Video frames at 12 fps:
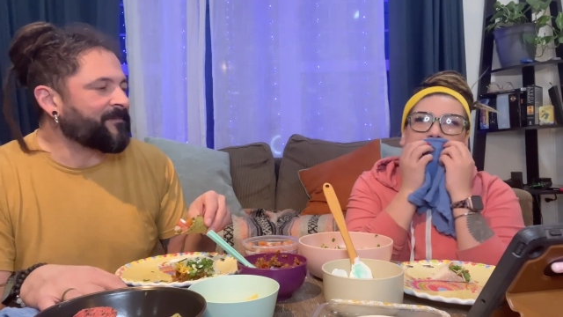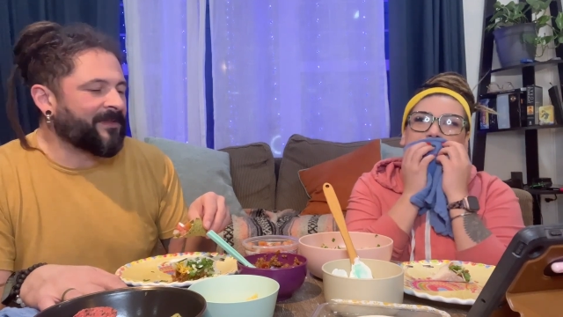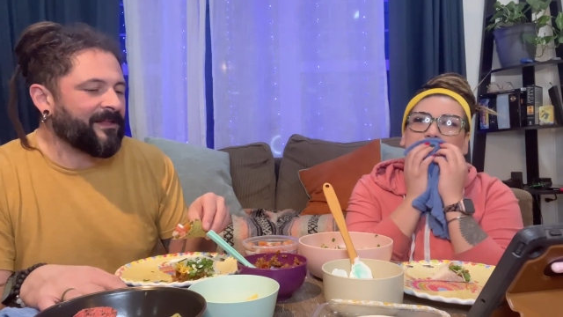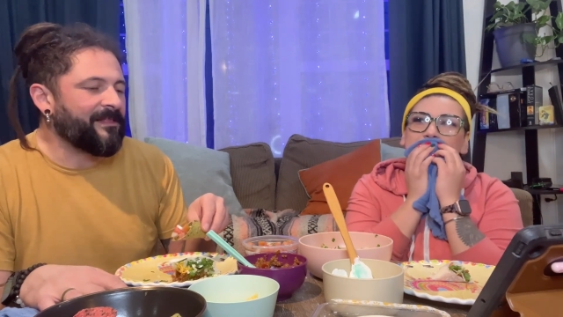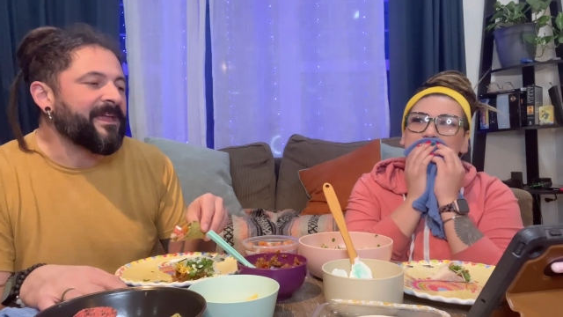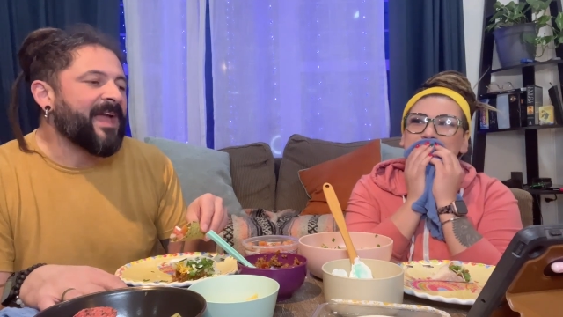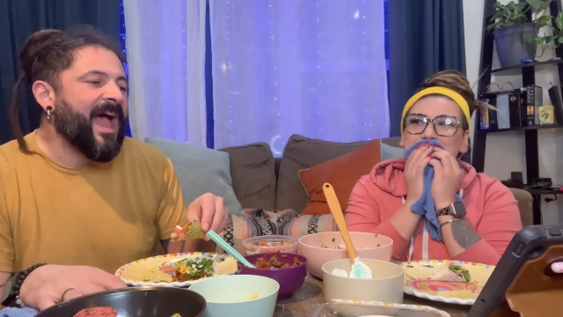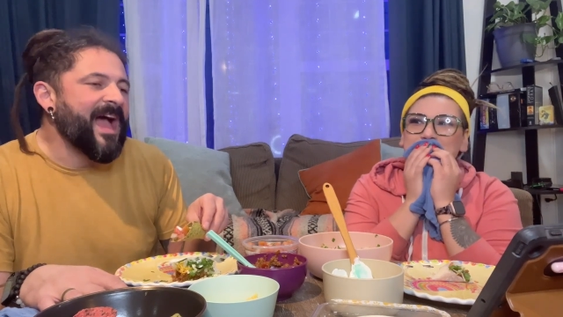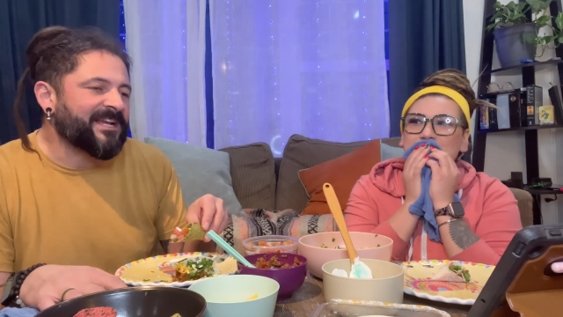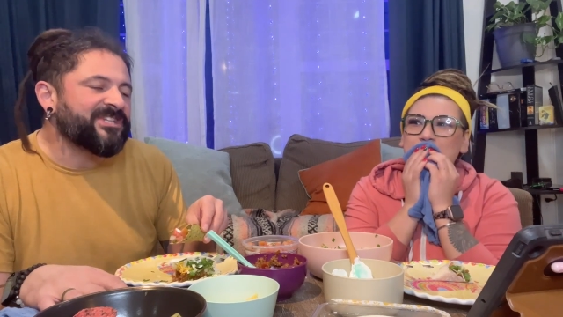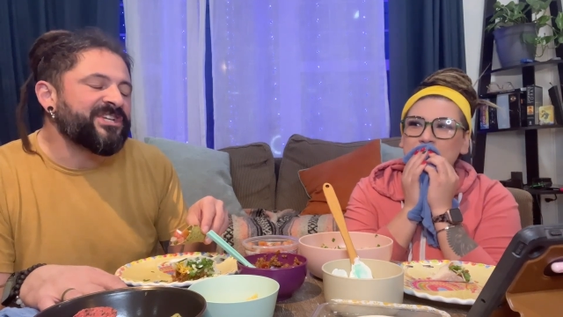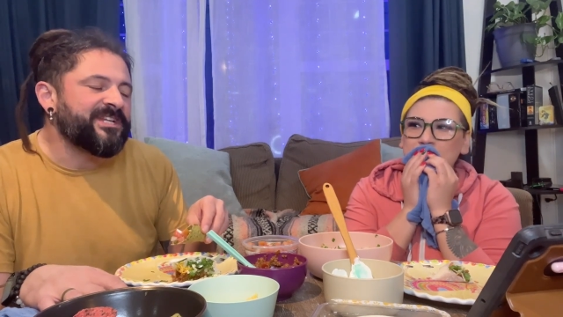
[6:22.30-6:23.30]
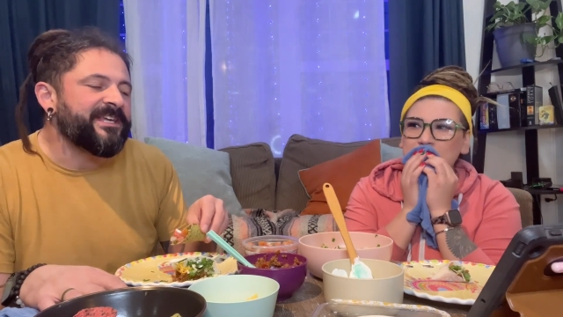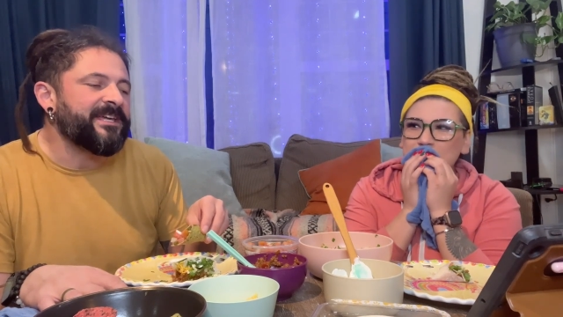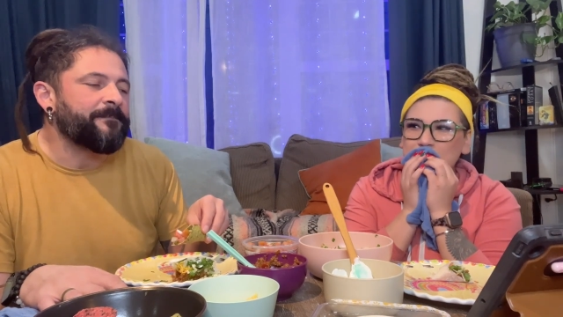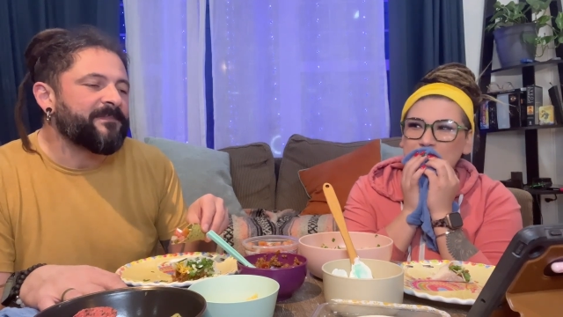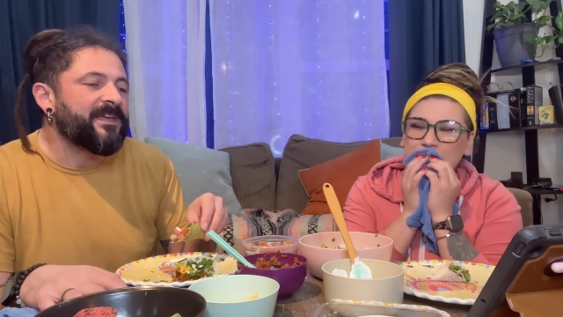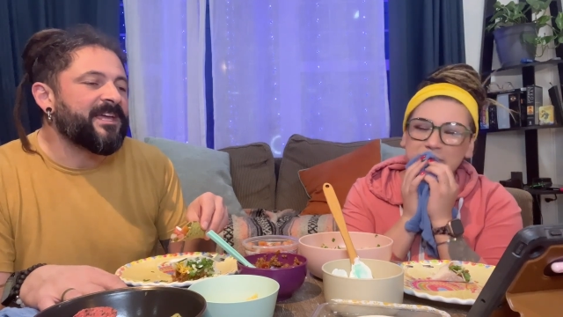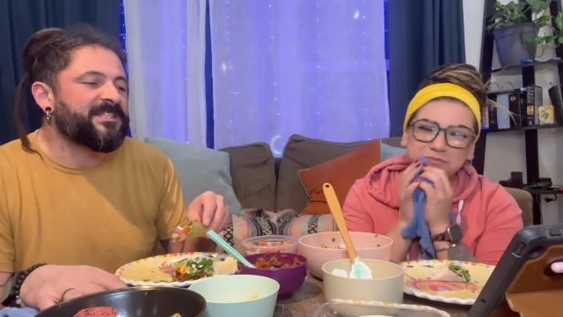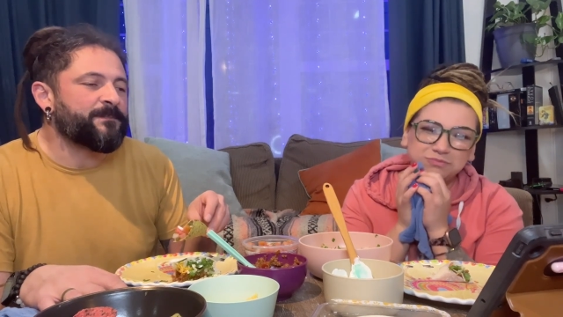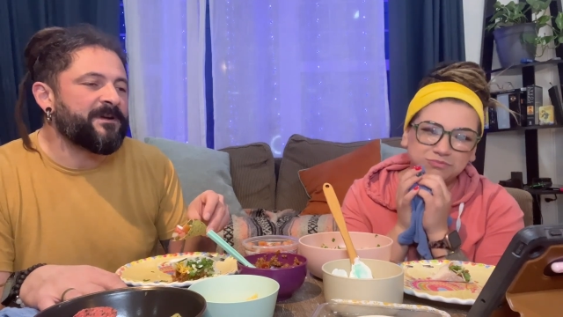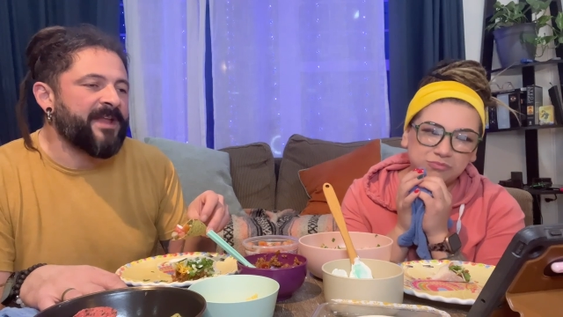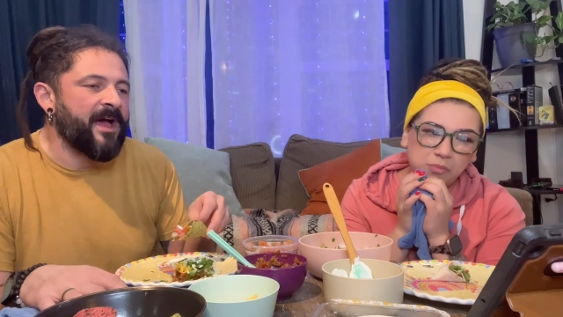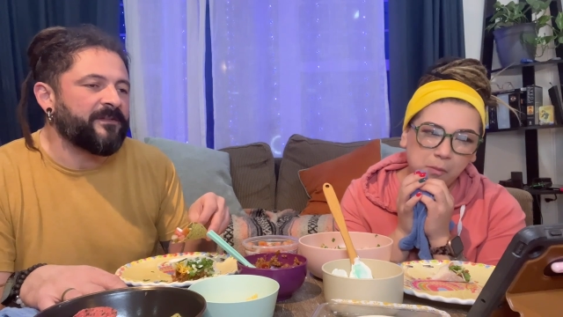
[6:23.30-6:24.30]
Speaker 1: like, actually, it's
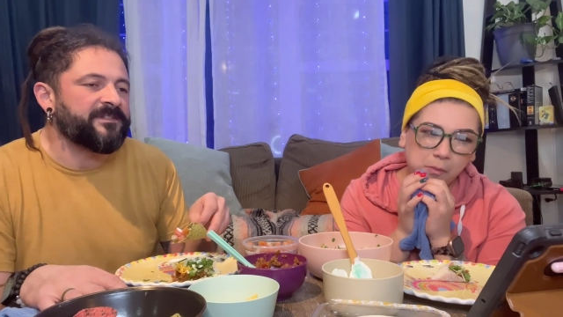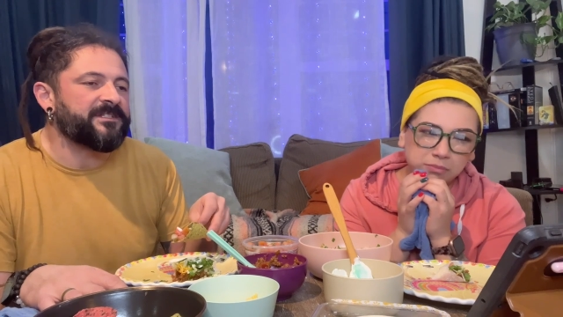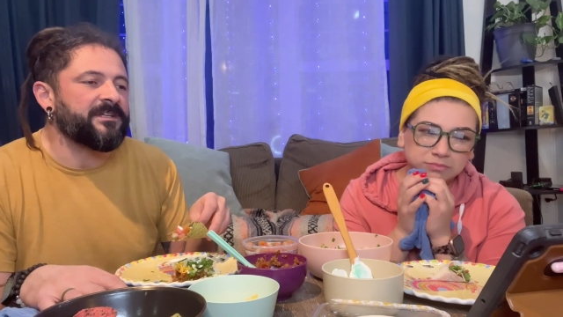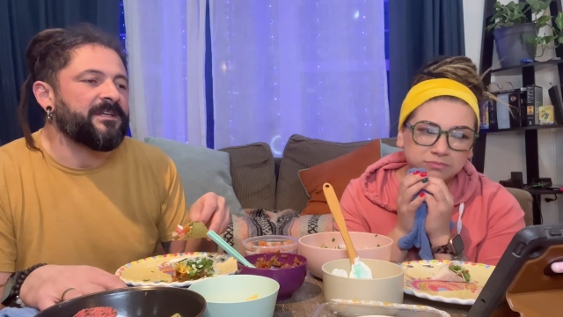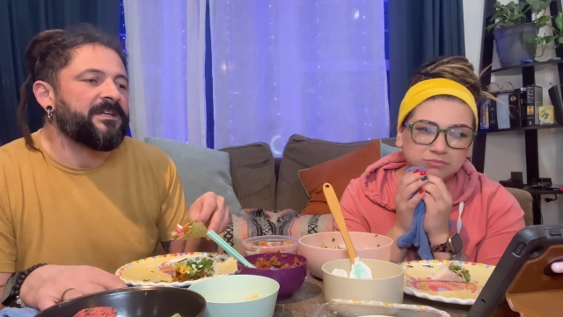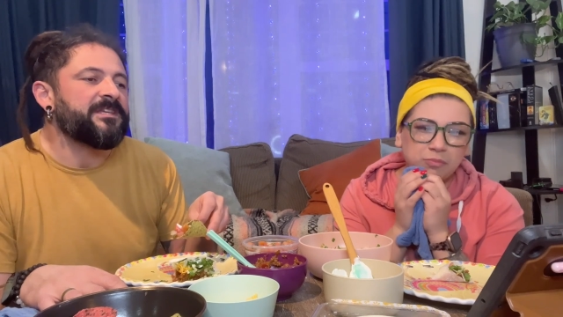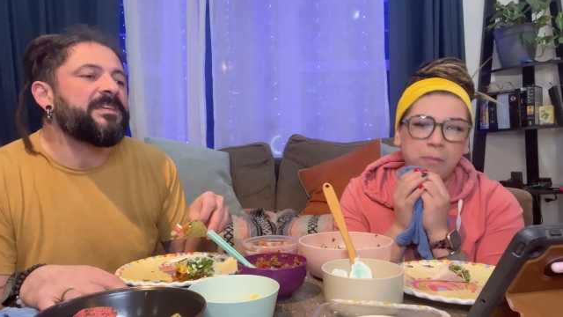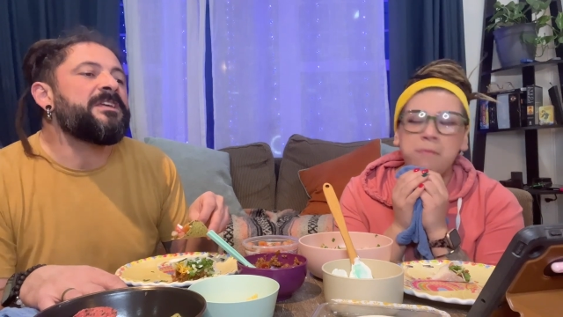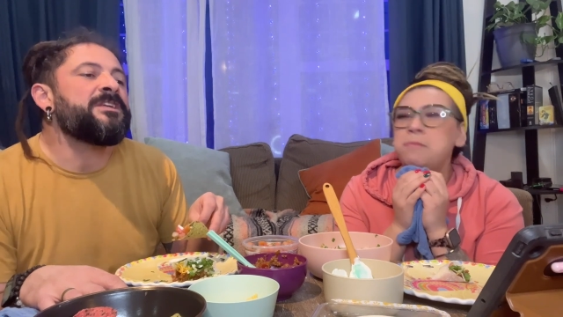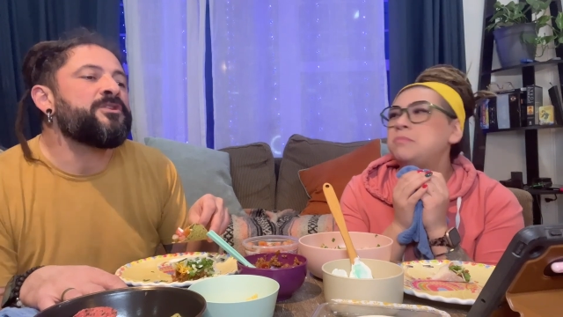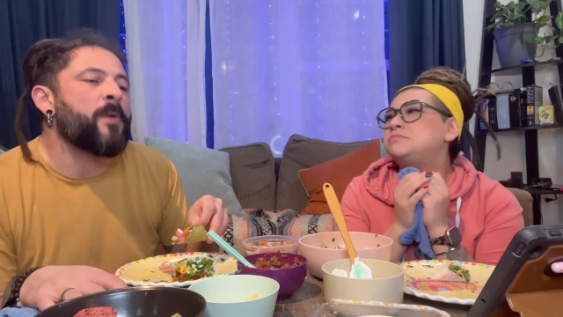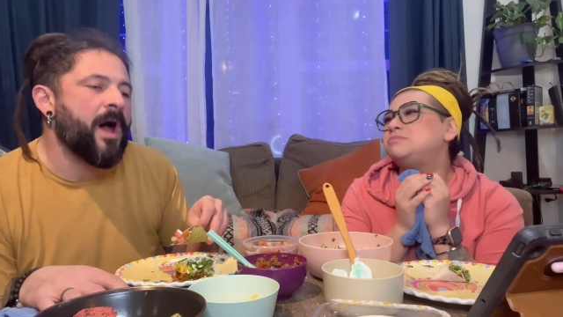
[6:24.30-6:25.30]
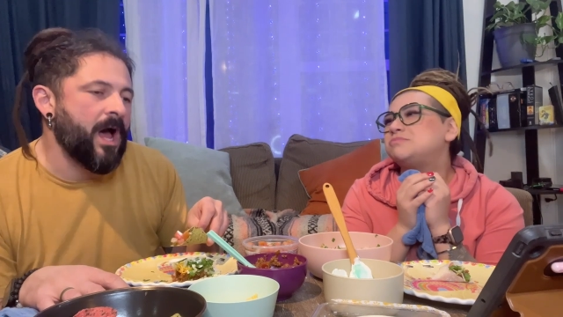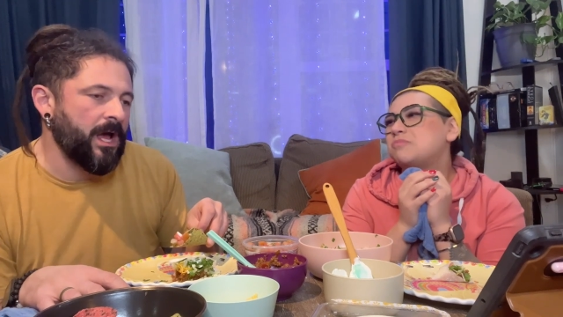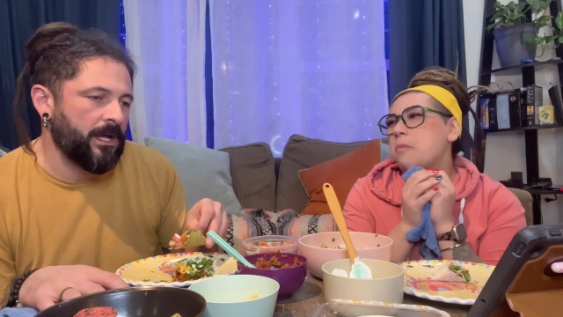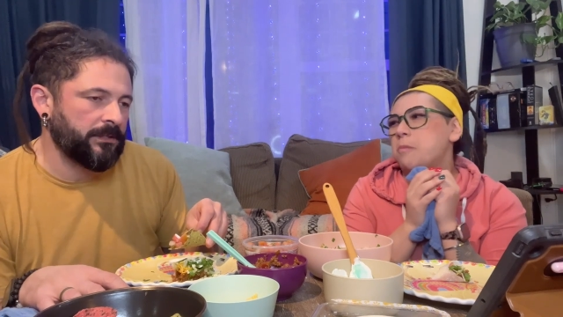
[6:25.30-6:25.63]
pronounced quinoa.